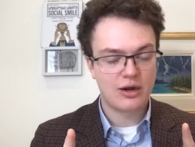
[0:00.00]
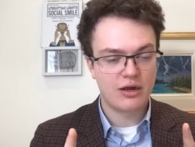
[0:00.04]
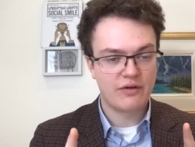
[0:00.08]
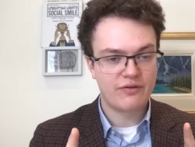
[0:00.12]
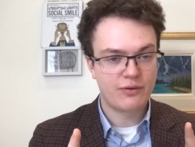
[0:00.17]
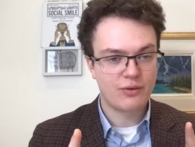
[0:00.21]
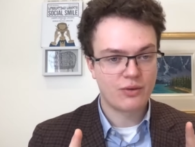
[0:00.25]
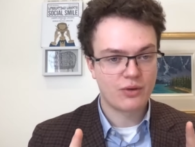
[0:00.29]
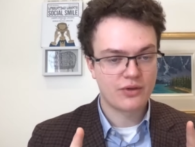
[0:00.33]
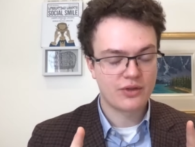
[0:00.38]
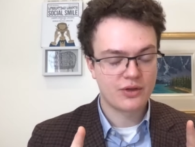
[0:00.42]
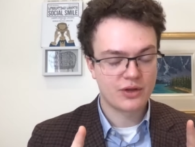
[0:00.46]

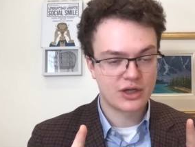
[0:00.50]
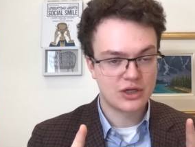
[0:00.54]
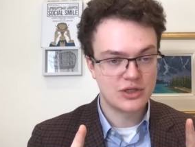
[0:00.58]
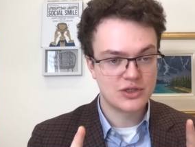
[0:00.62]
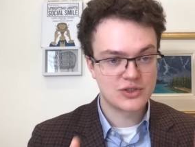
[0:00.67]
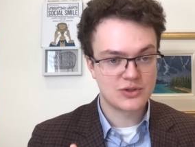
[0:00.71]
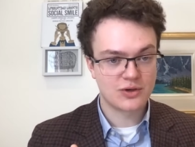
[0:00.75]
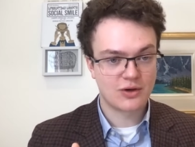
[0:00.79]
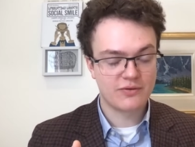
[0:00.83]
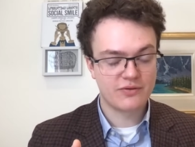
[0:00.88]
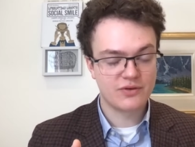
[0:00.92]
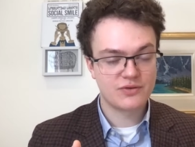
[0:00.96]
for the
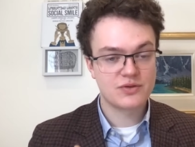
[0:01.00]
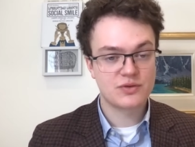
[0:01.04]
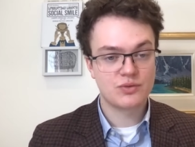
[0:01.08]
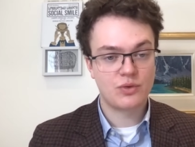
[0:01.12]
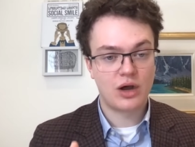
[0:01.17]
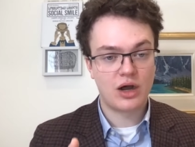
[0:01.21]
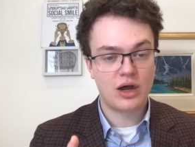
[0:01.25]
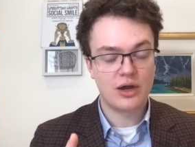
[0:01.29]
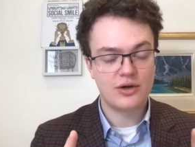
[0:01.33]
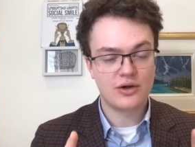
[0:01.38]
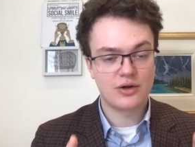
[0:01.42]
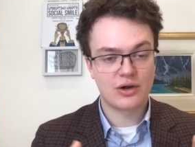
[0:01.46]
Conservatives
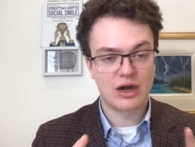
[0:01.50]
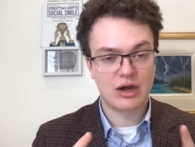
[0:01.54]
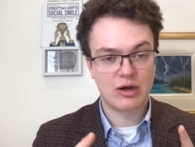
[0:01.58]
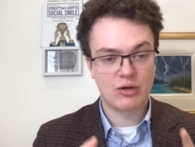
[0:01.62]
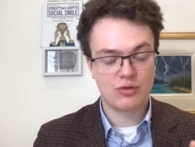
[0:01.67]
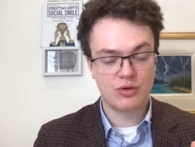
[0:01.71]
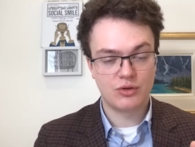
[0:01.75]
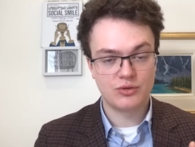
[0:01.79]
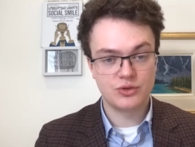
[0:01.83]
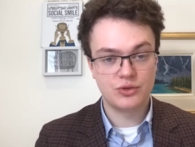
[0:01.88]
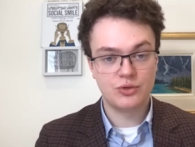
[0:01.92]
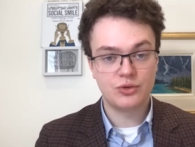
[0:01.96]
under
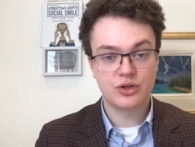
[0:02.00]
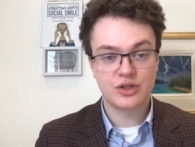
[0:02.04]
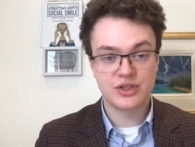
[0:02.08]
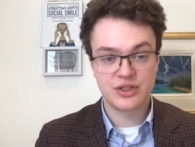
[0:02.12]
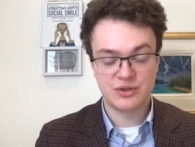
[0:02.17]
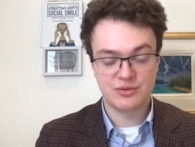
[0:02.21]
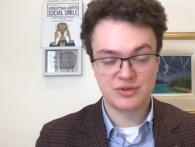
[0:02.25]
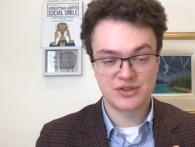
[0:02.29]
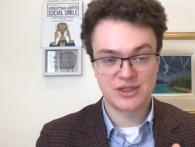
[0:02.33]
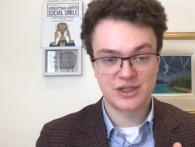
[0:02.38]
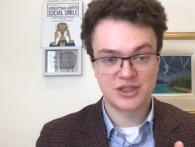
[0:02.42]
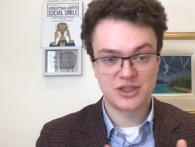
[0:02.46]
Erin O'Toole because
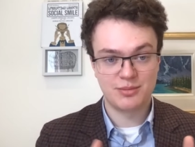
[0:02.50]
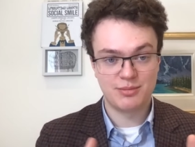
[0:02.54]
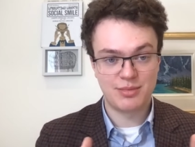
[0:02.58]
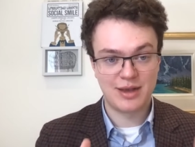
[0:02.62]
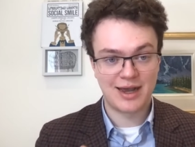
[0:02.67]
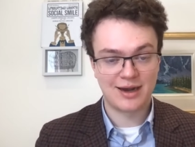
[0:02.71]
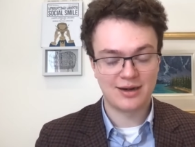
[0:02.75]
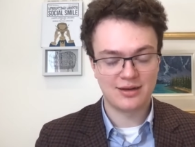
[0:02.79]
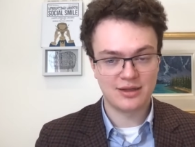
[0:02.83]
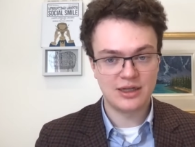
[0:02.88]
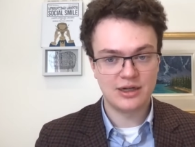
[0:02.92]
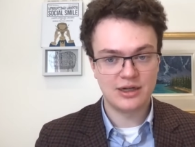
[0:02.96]
he was such a
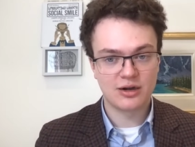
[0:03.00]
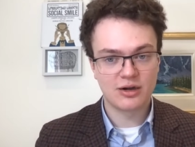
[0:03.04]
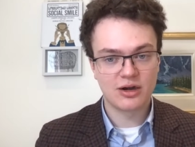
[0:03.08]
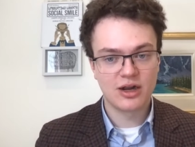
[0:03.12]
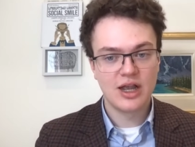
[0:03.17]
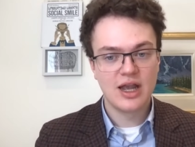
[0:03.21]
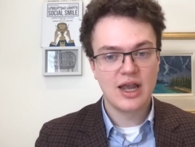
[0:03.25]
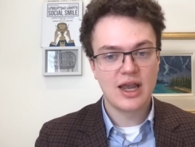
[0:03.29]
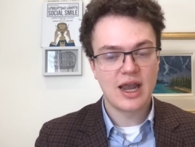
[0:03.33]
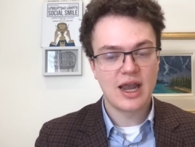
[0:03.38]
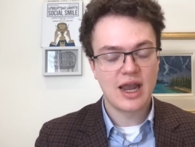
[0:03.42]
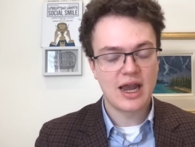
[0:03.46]
bad leader.